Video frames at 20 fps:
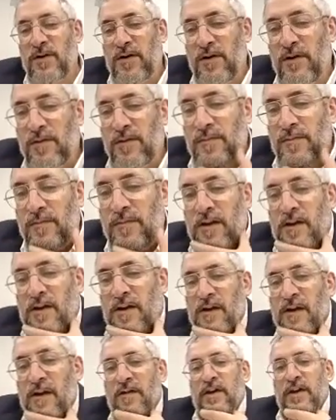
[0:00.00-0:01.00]
born.
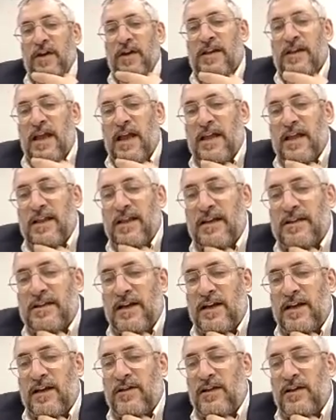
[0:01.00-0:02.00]
But Yedea
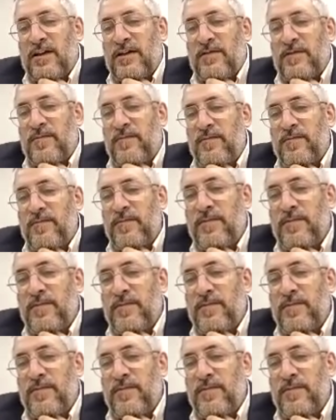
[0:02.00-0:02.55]
das Elyon,